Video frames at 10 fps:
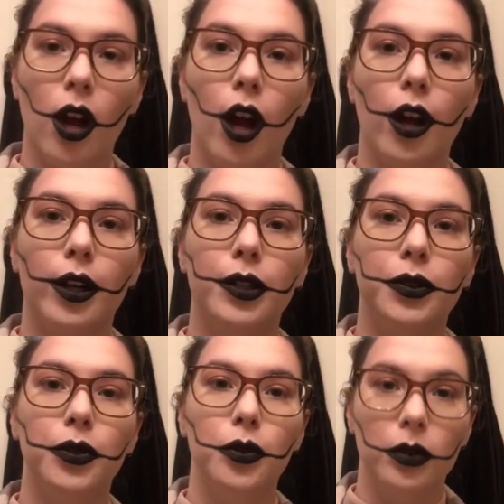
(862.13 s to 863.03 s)

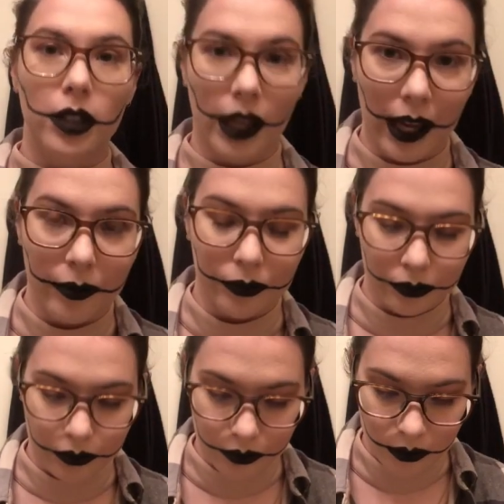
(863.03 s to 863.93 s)
Okay.
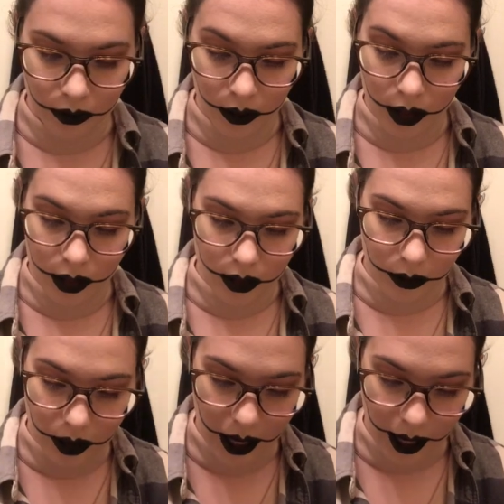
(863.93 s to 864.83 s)
So
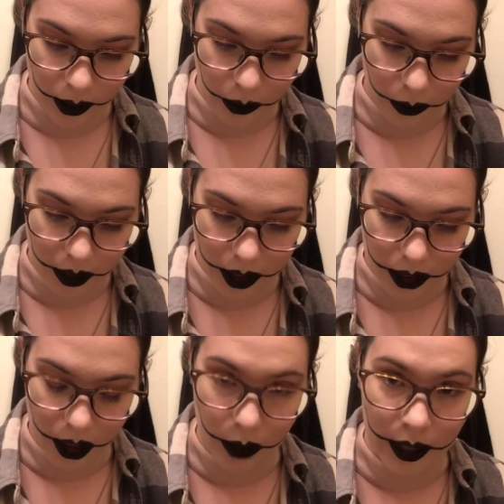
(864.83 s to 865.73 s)
now we are
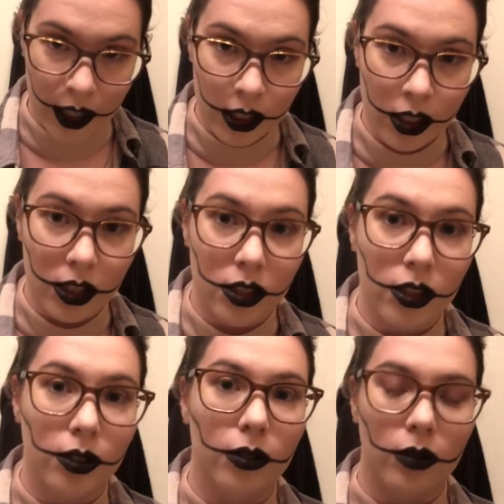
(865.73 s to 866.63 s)
going to
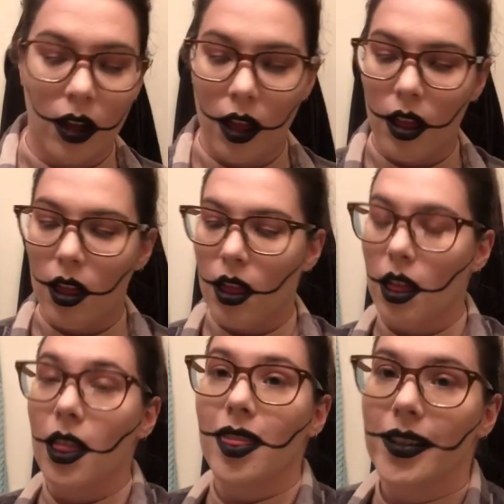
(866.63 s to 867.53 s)
do
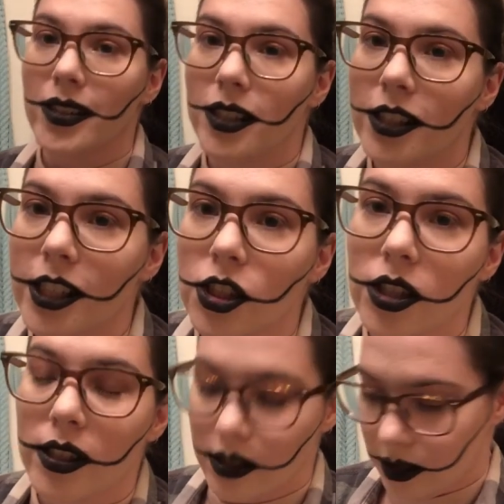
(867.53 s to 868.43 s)
the
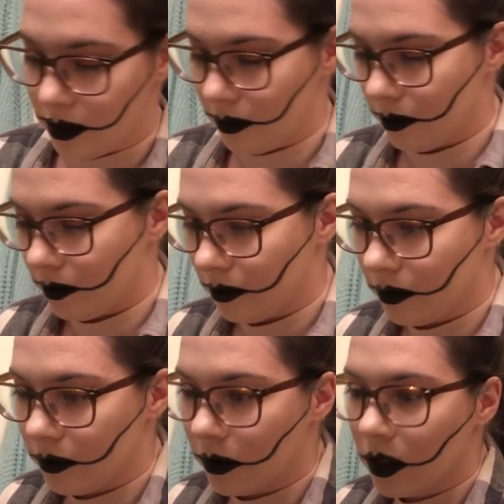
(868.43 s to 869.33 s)
stitches.
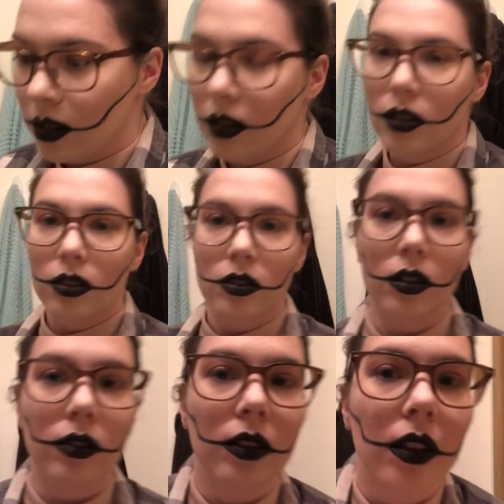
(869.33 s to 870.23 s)
So
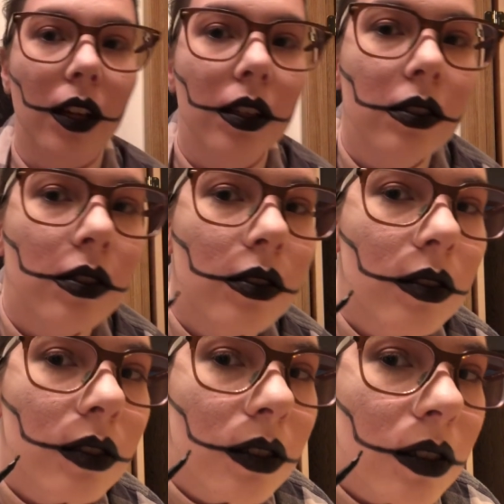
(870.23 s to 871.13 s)
for this,
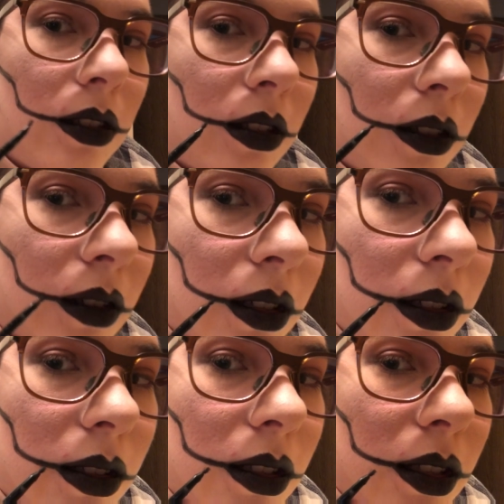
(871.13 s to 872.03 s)
we're
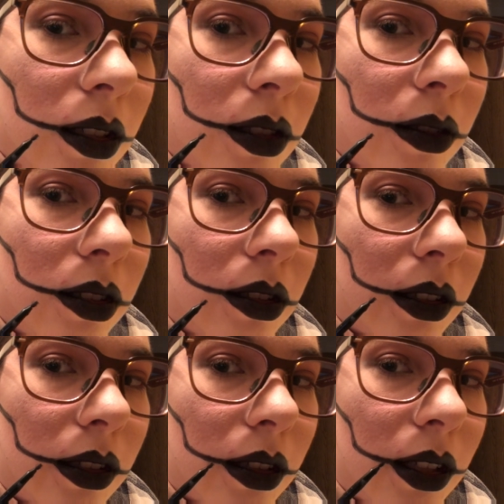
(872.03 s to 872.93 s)
just gonna do little
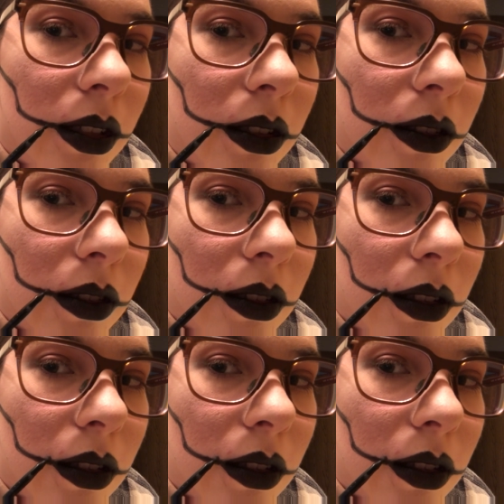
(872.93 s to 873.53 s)
crisscrosses.